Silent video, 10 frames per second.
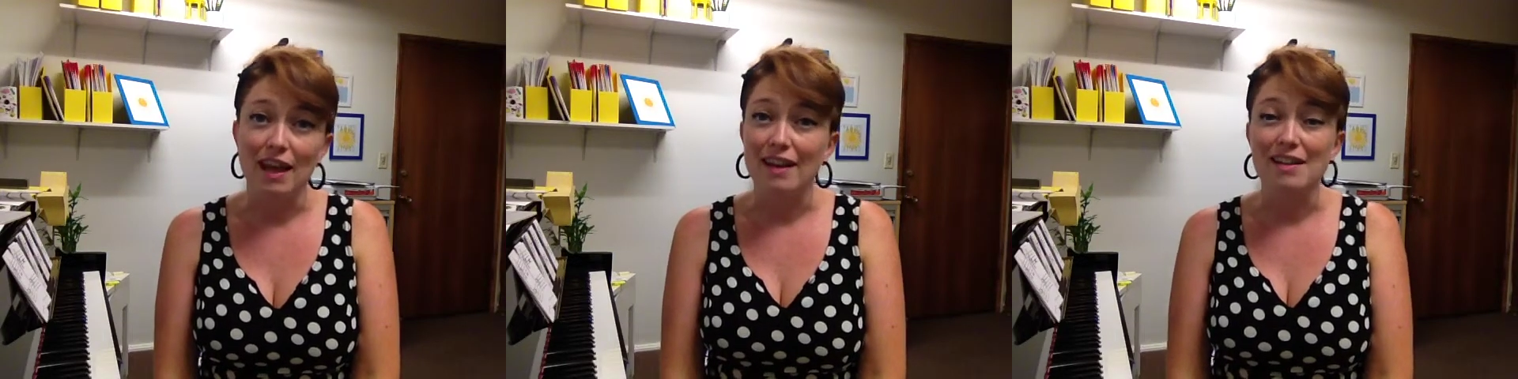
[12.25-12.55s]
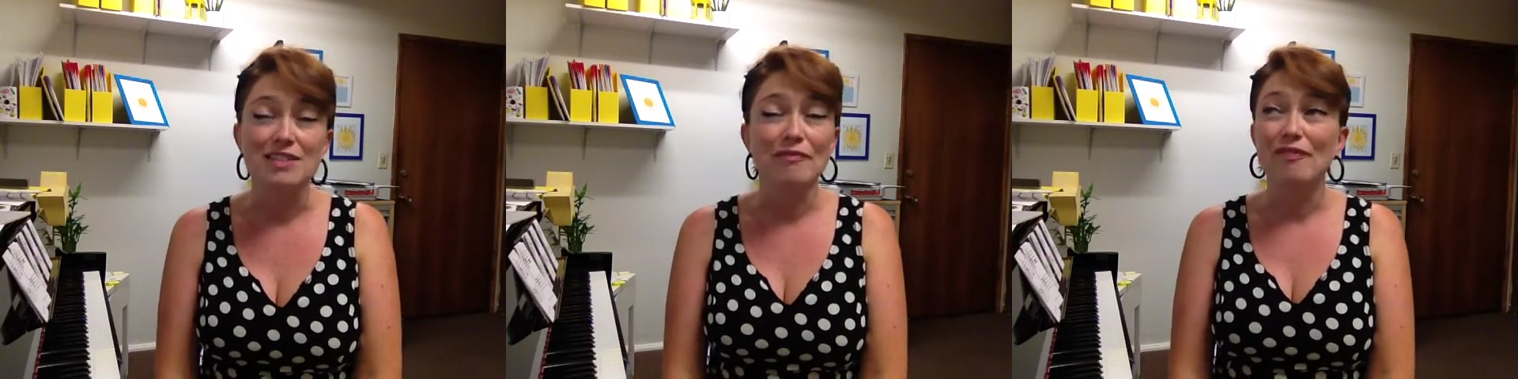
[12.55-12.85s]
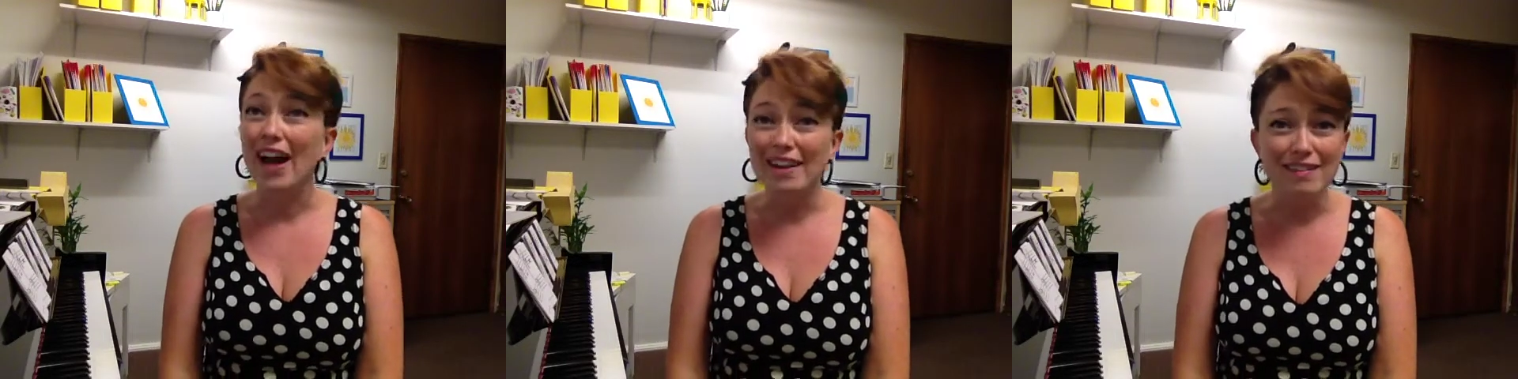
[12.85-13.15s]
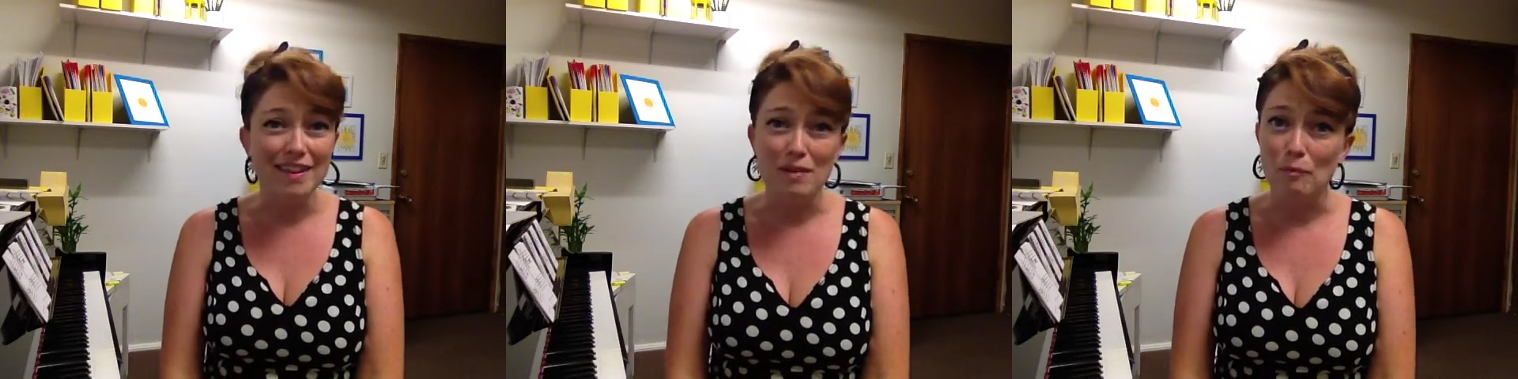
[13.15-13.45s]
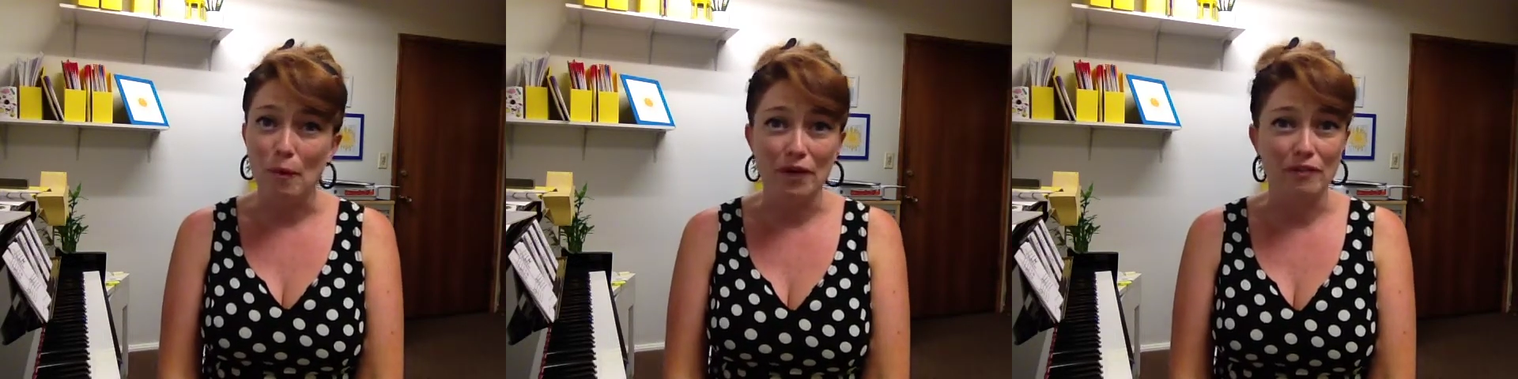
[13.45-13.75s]
and it's vitally
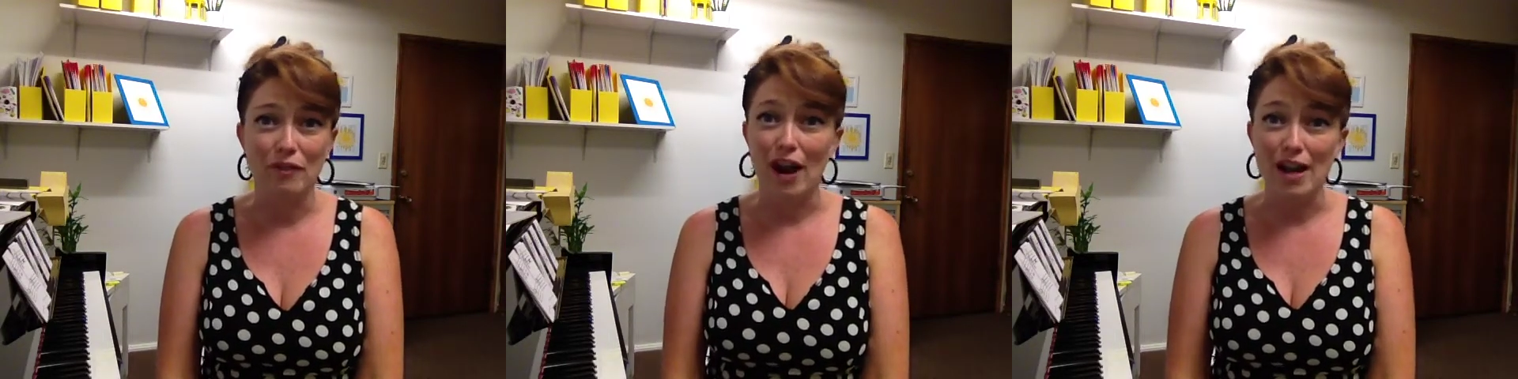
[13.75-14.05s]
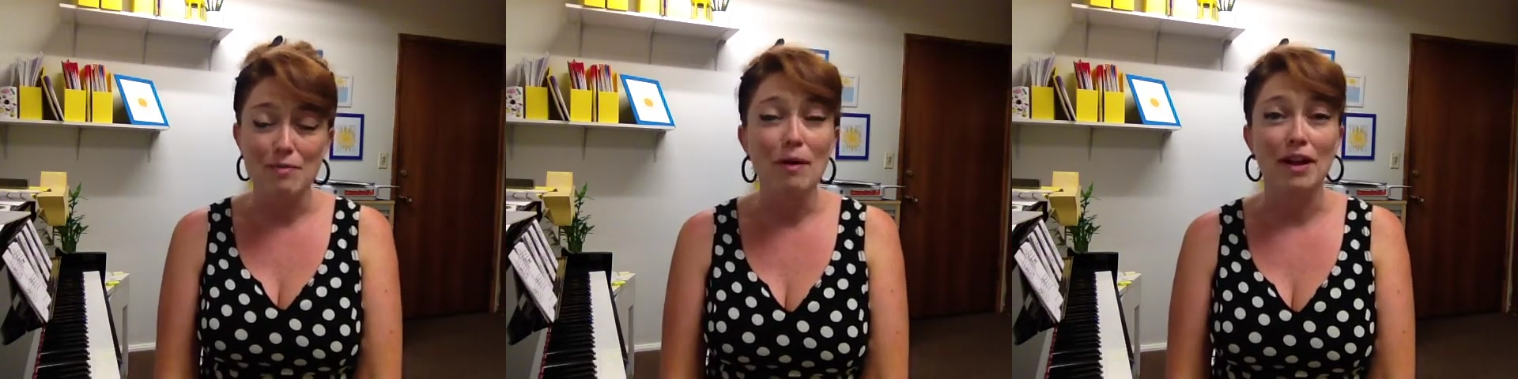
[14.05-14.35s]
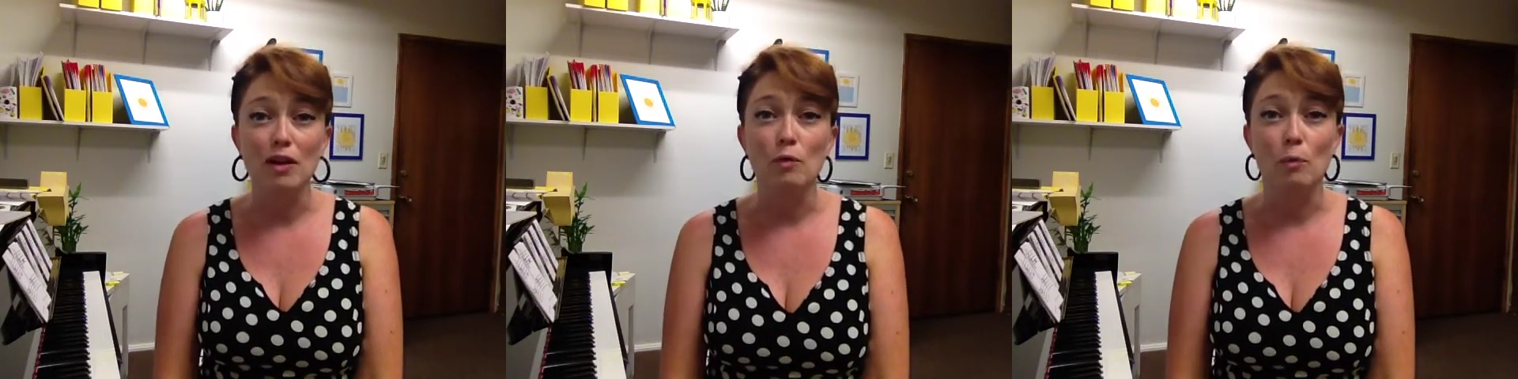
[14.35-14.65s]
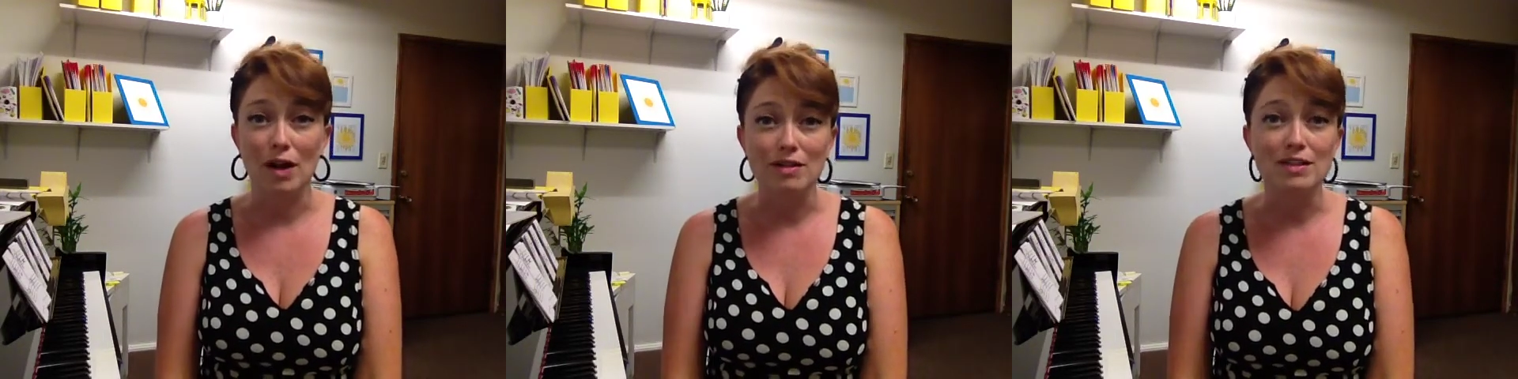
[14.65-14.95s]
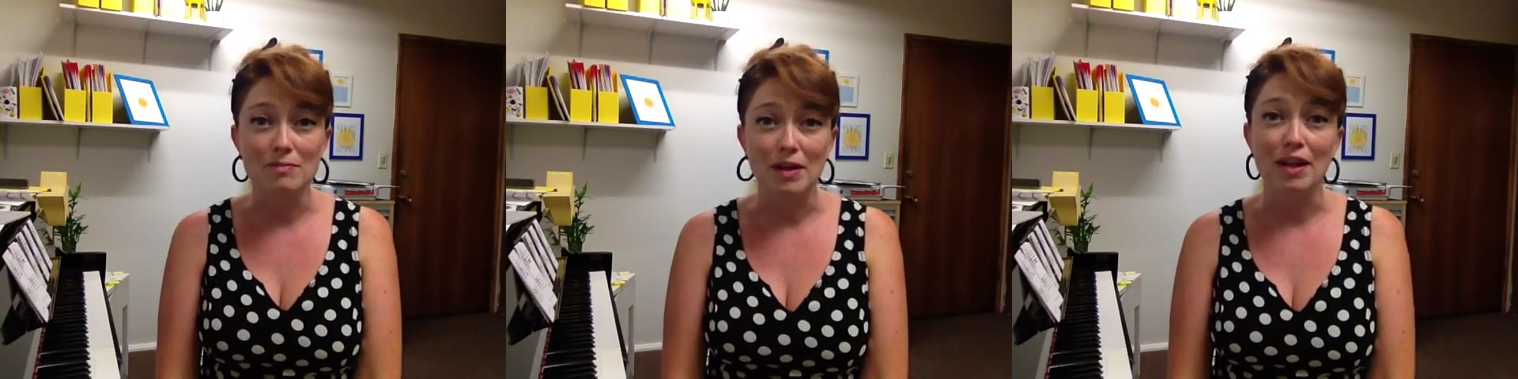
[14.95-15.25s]
important for anybody who wants to be